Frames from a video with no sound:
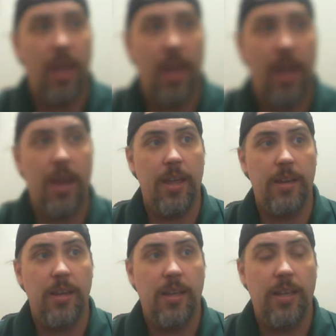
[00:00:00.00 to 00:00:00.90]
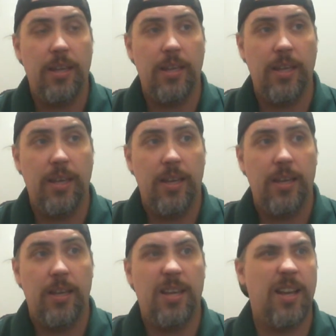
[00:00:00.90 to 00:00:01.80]
and any
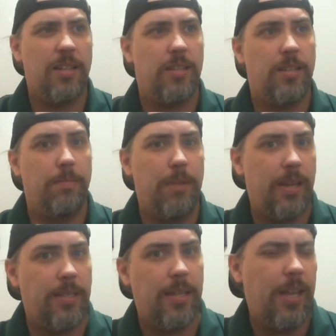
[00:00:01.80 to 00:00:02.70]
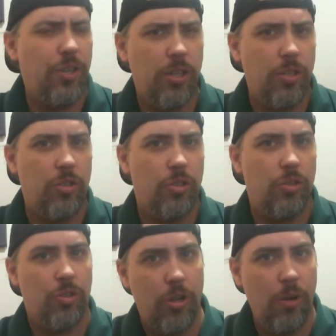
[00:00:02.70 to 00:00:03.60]
customizations
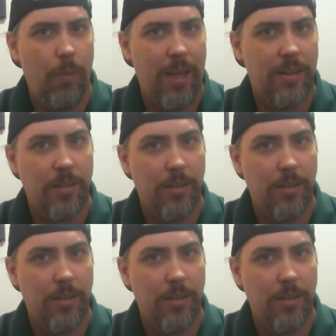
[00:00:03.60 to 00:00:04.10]
to it